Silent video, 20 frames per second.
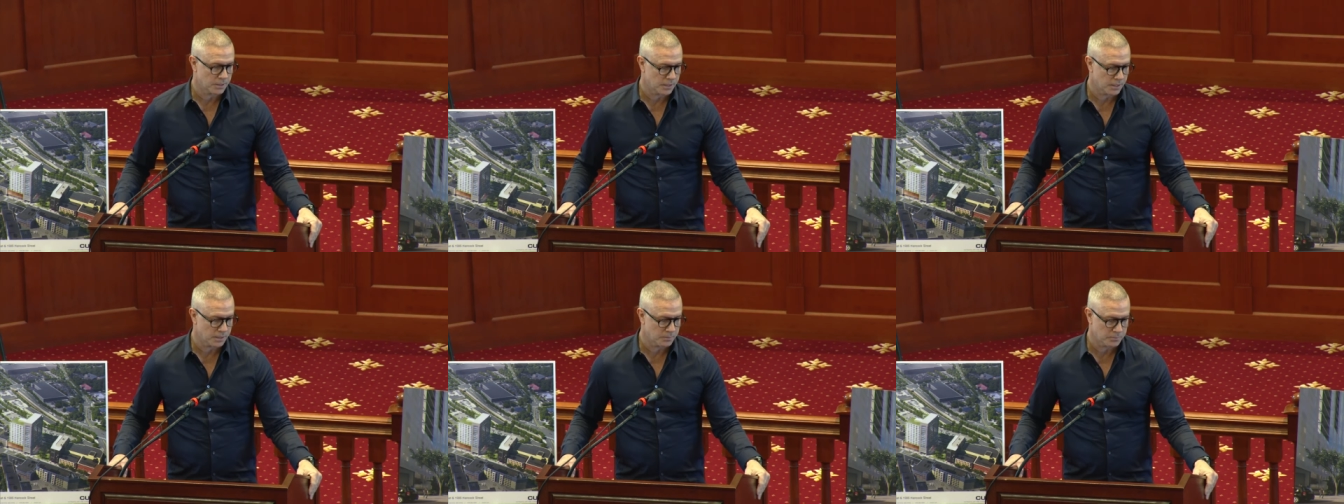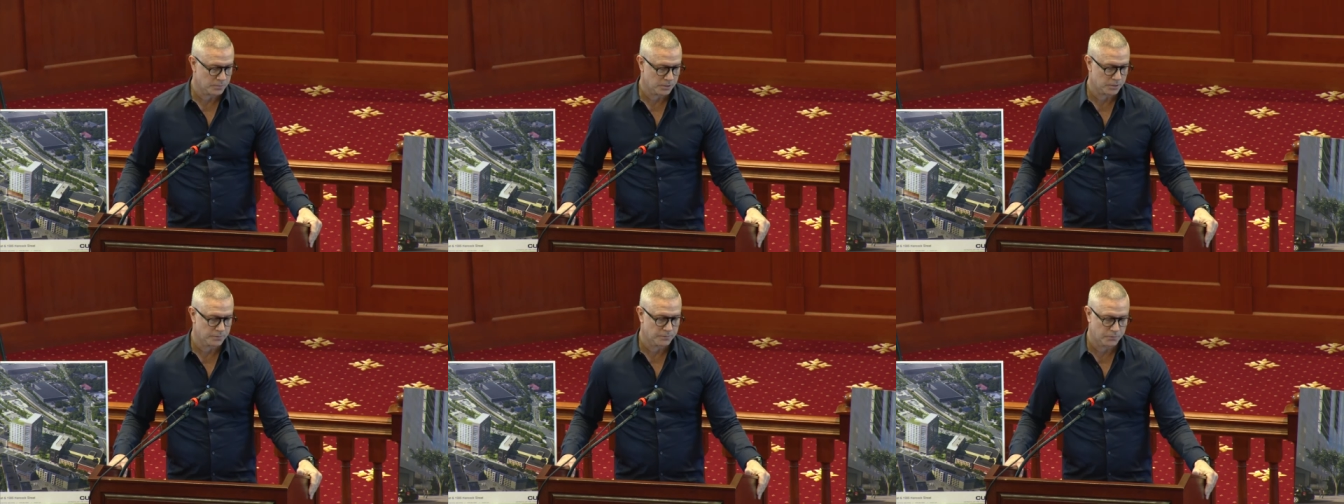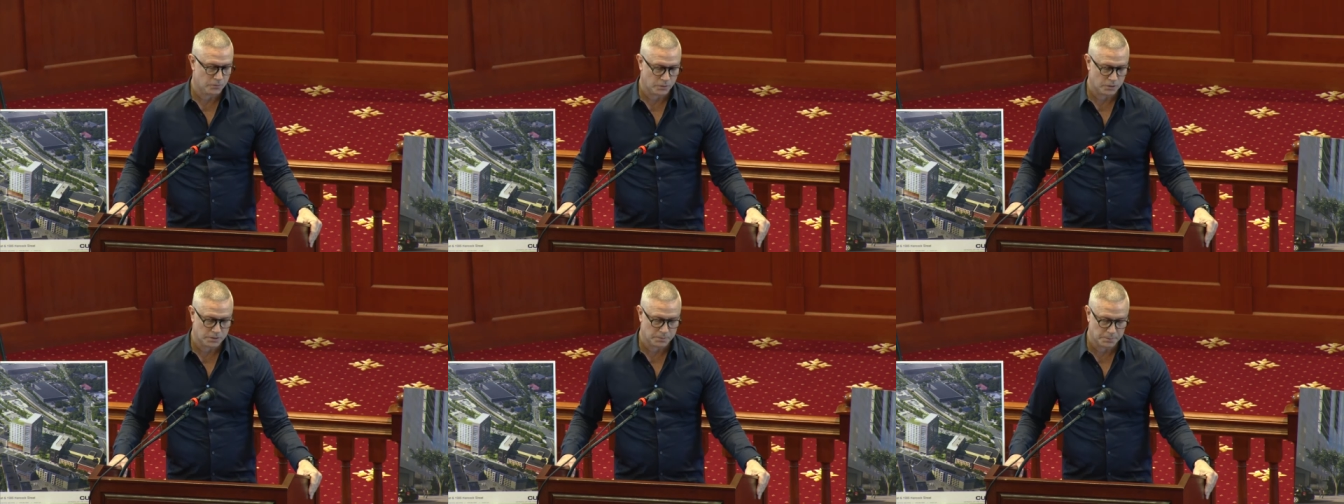Um, looking
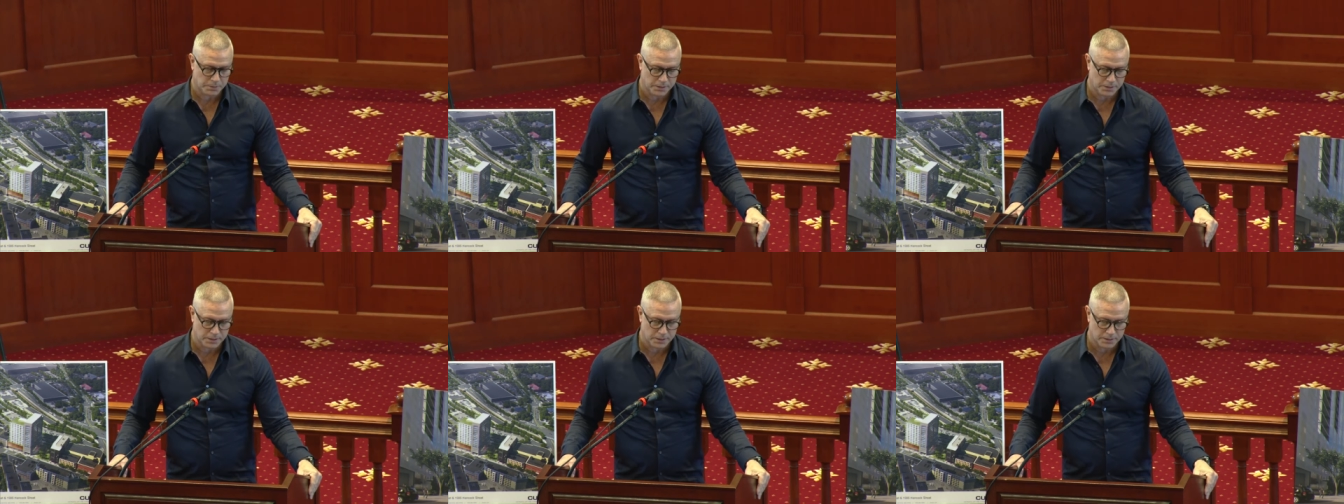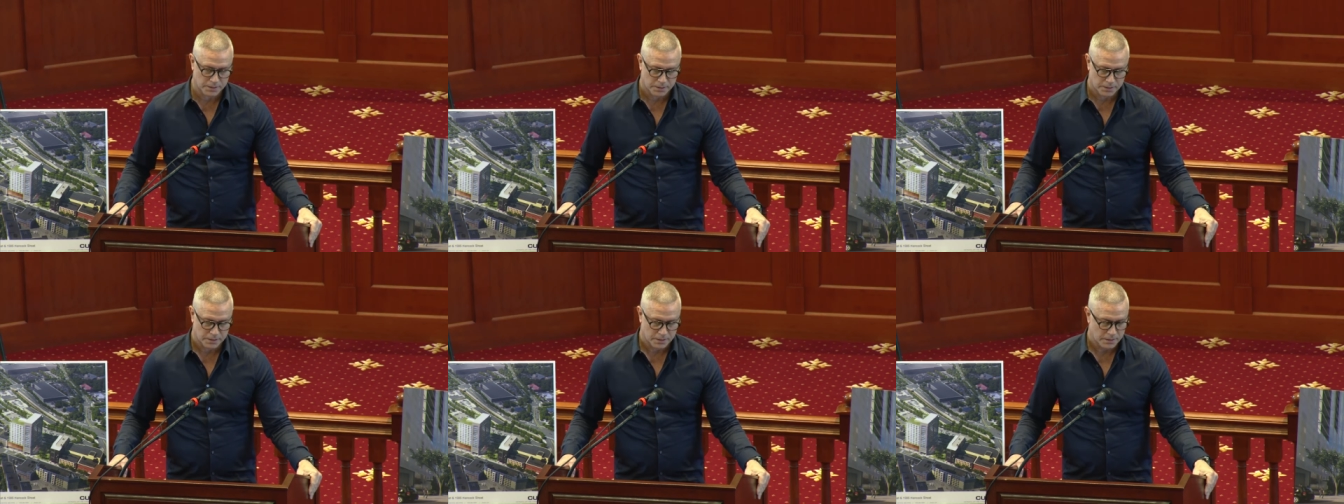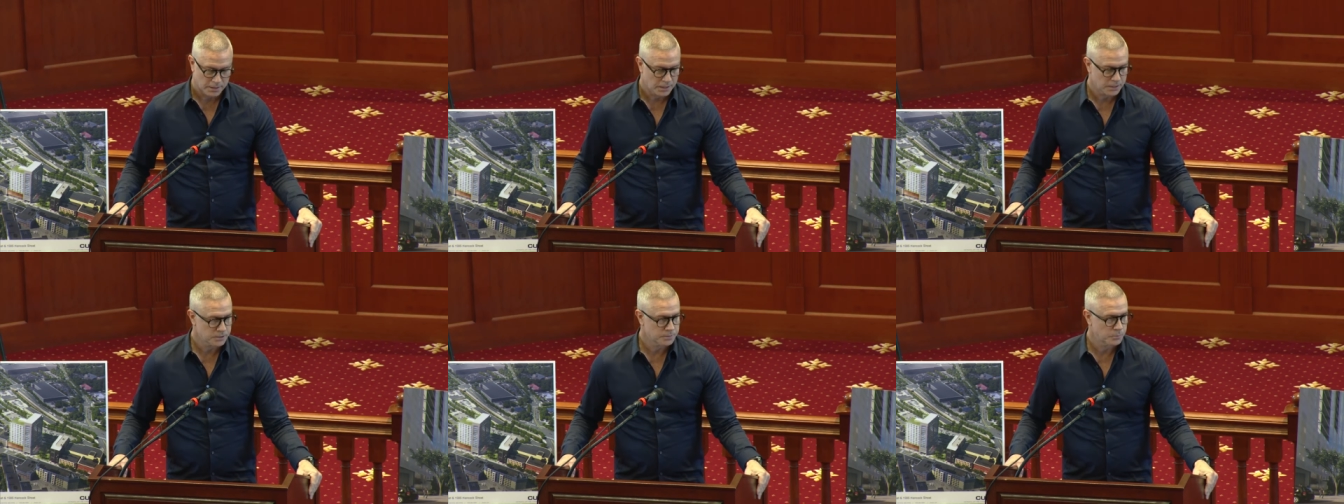forward to being a,
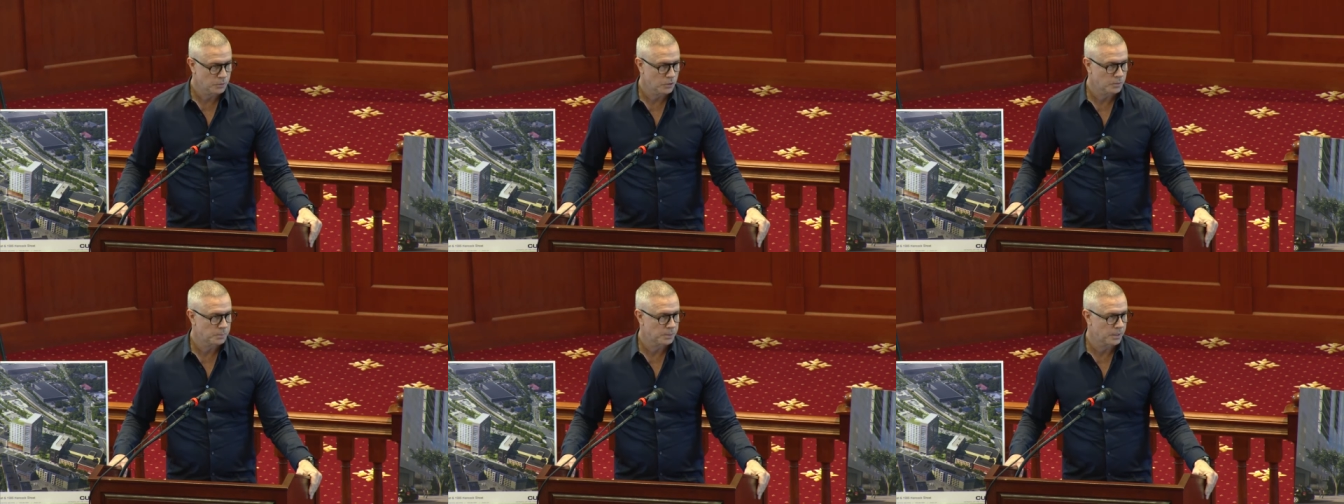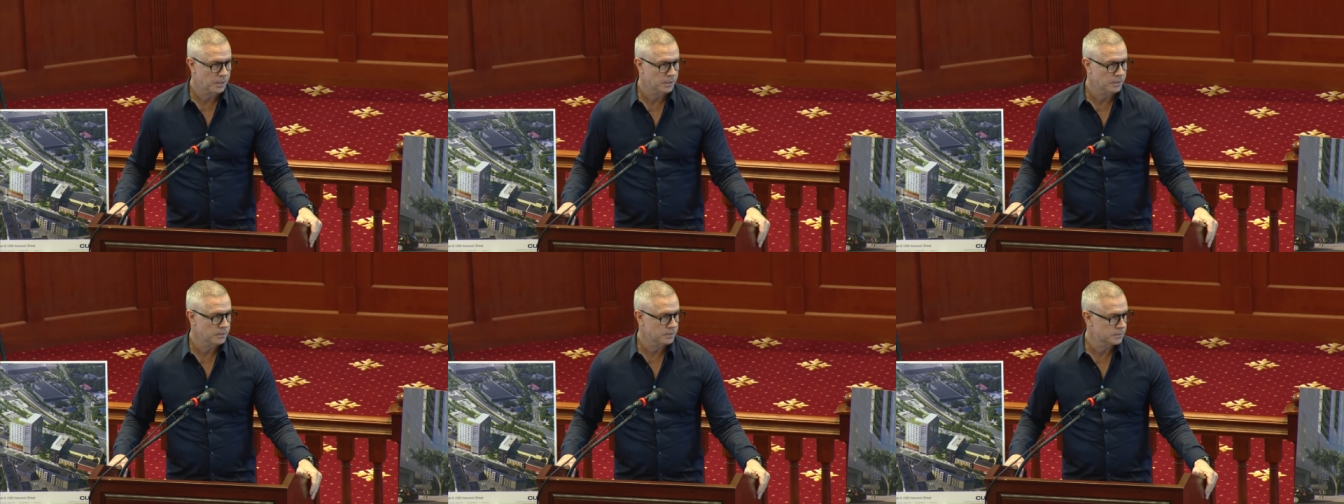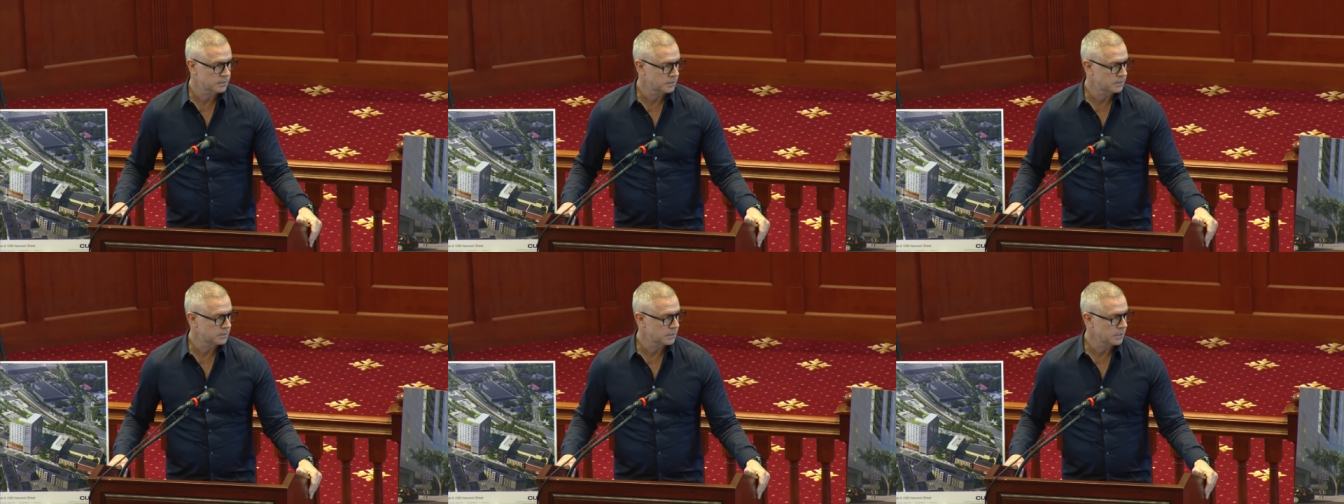a small part of the
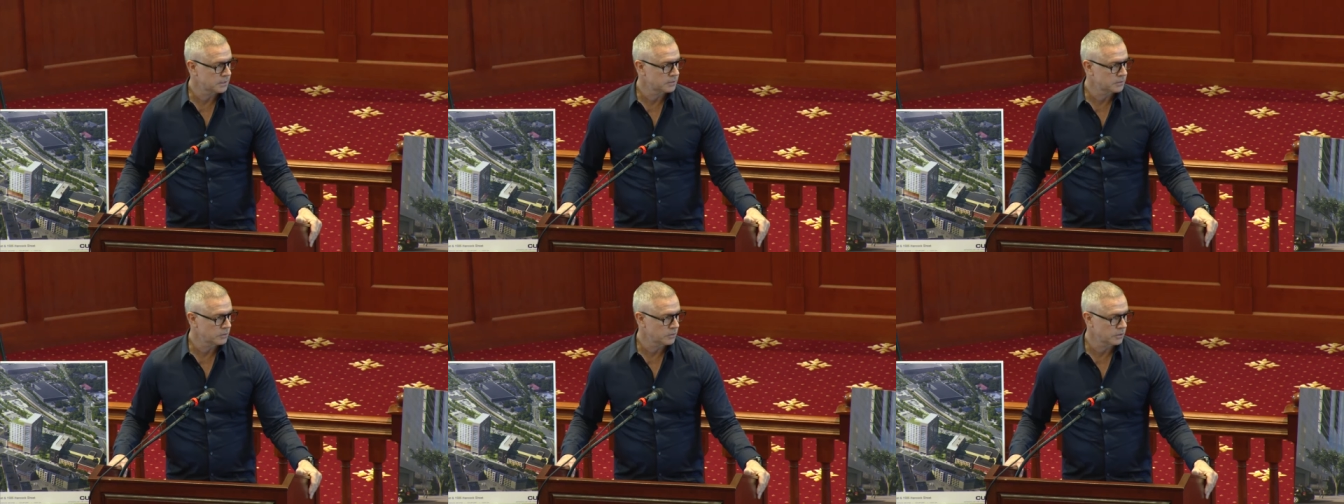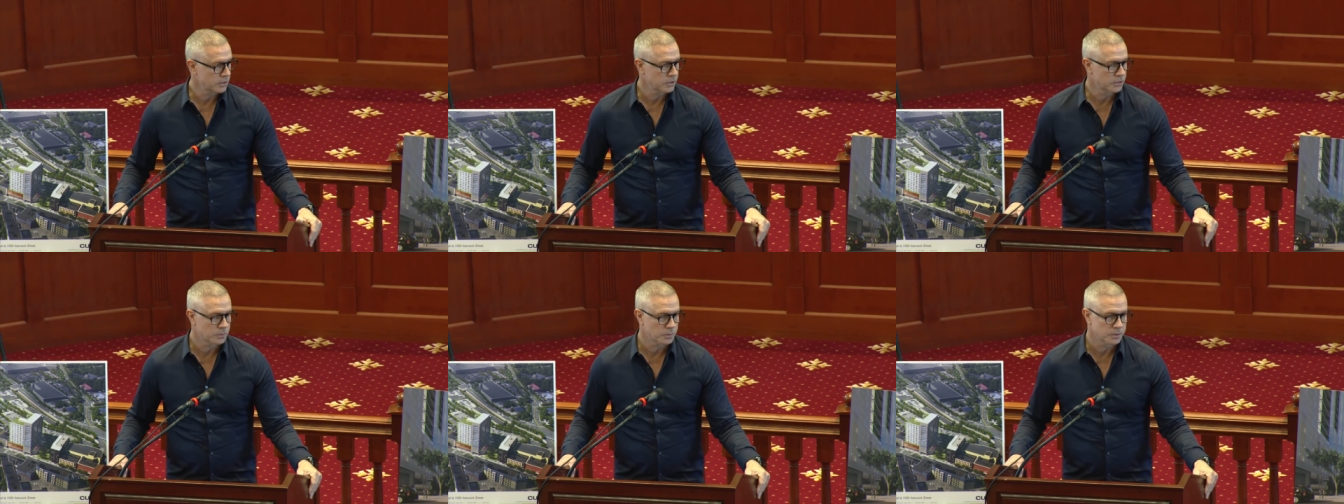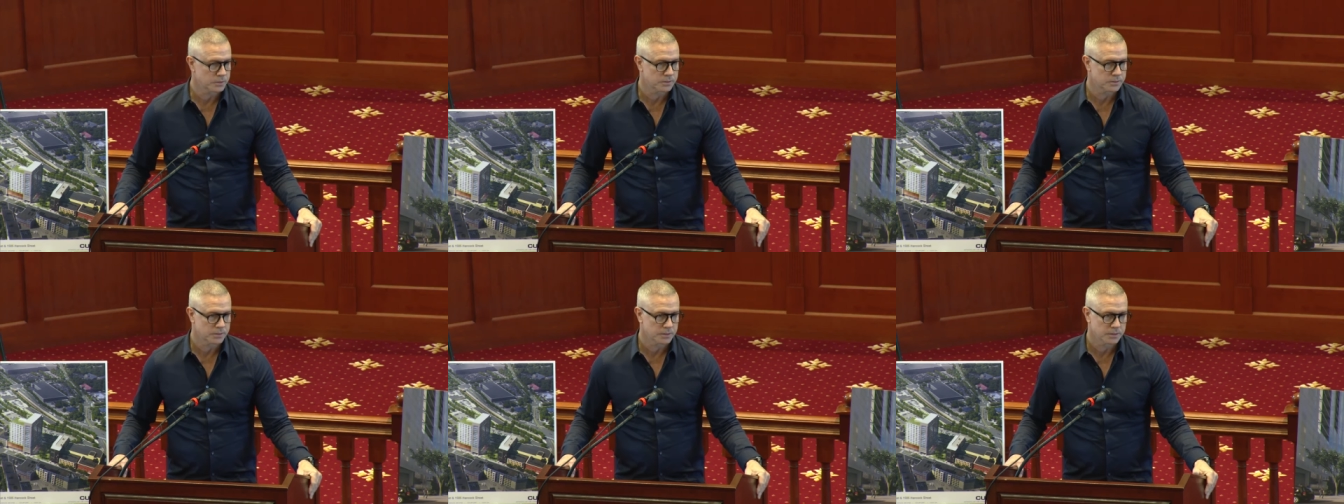success story of
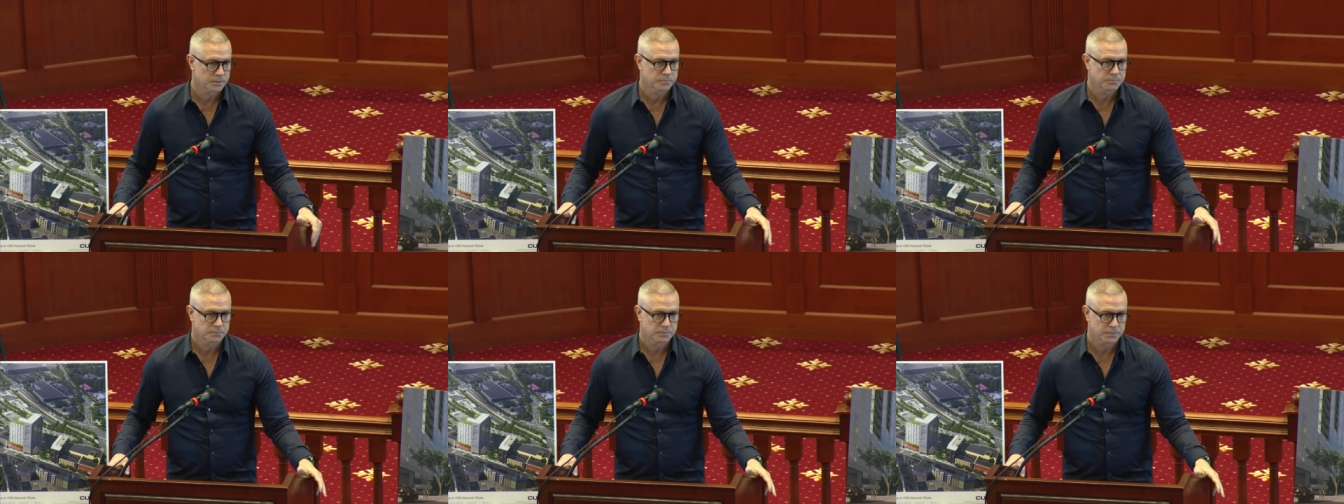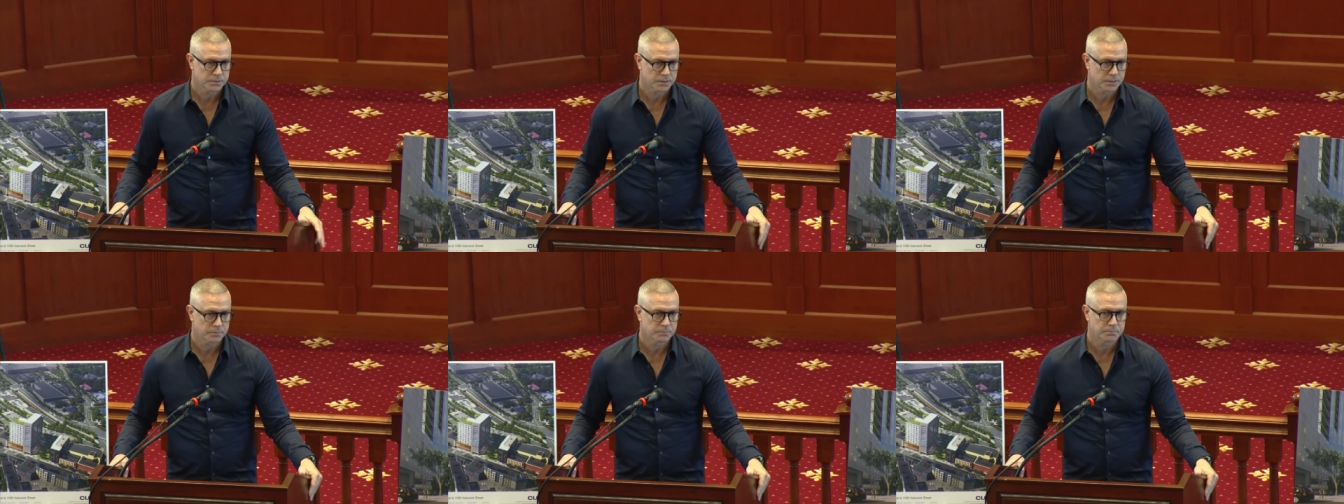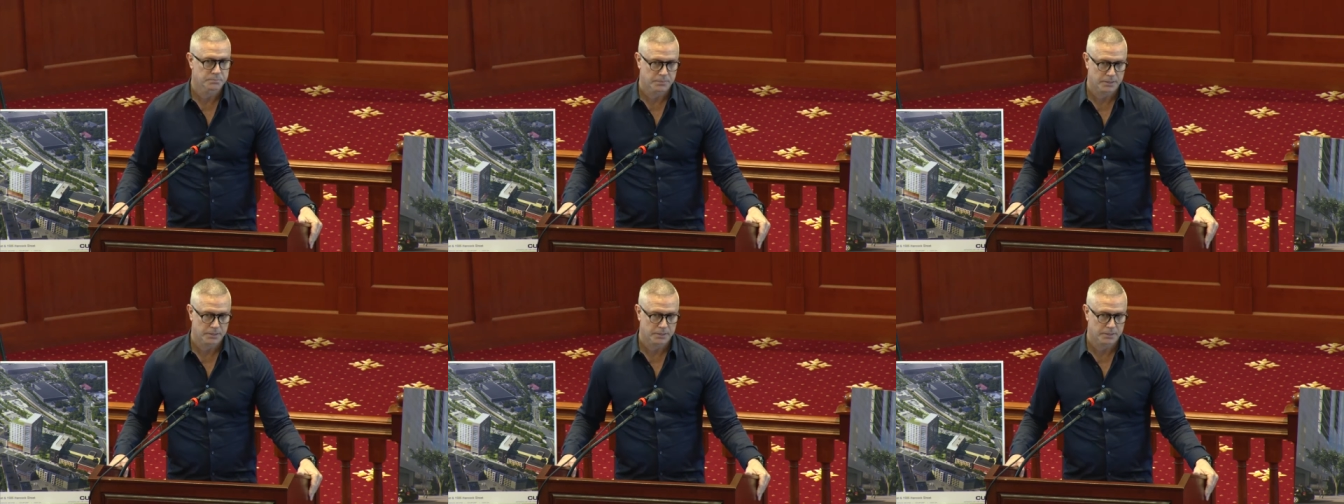Quincy. So